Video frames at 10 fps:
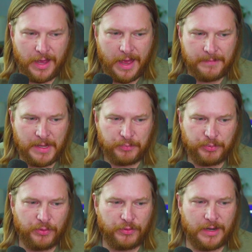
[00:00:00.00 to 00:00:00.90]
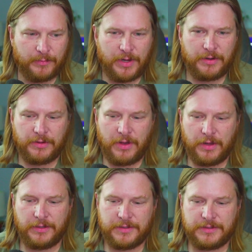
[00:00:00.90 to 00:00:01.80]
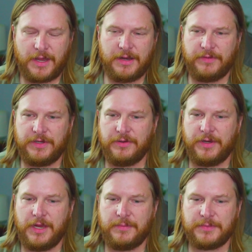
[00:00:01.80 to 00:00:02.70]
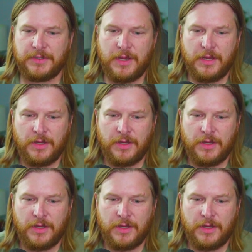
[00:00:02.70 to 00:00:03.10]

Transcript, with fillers: I'm not a programmer. I don't know how to design video games,